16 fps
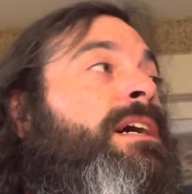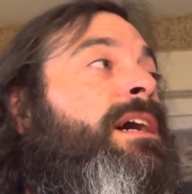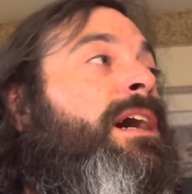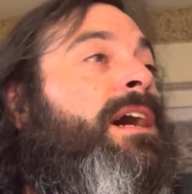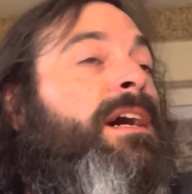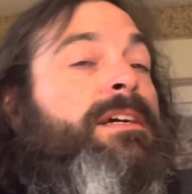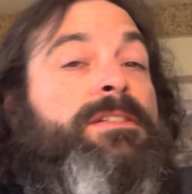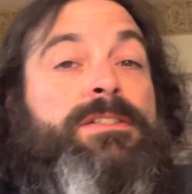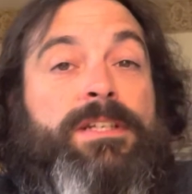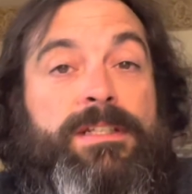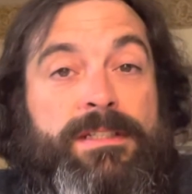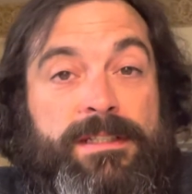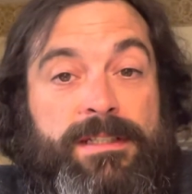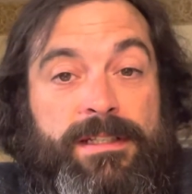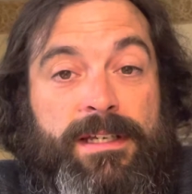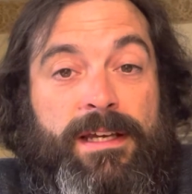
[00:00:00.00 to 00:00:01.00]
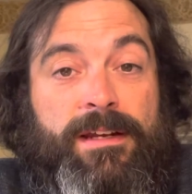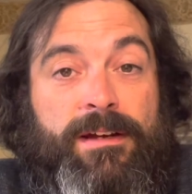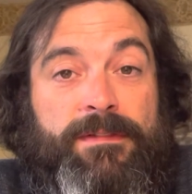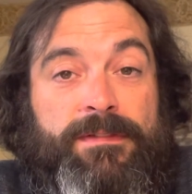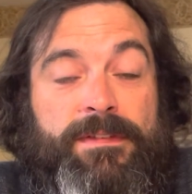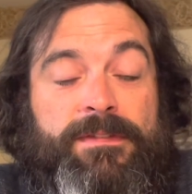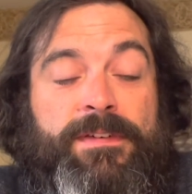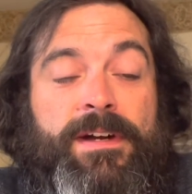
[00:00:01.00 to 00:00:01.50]
Uh, just set
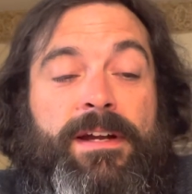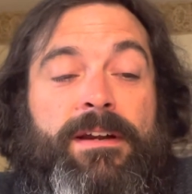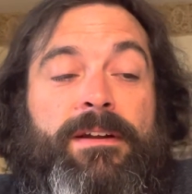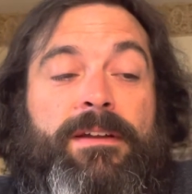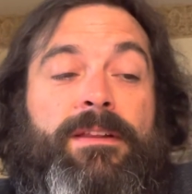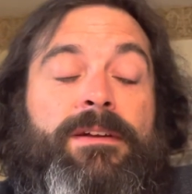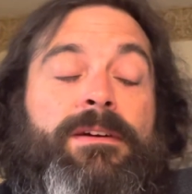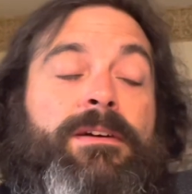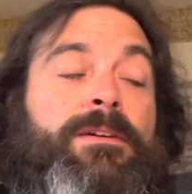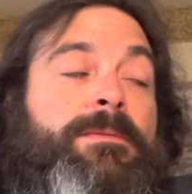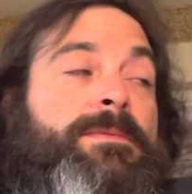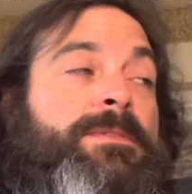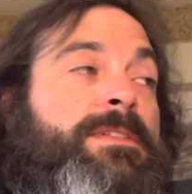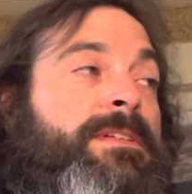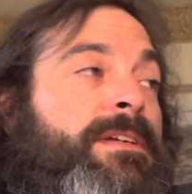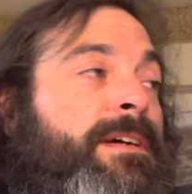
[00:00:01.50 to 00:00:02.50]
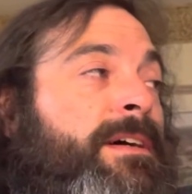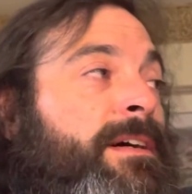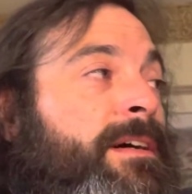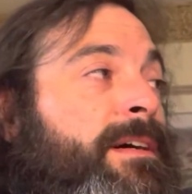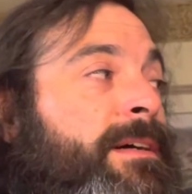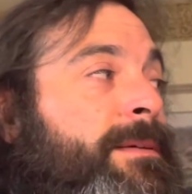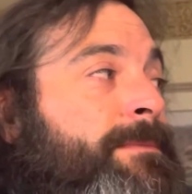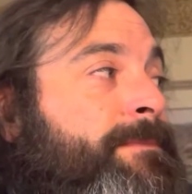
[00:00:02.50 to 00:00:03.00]
off the fire alarms.
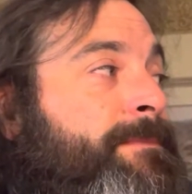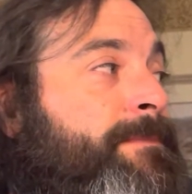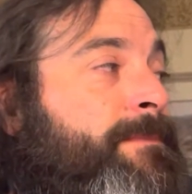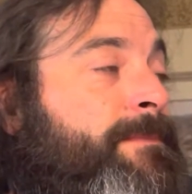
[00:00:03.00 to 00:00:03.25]
Um,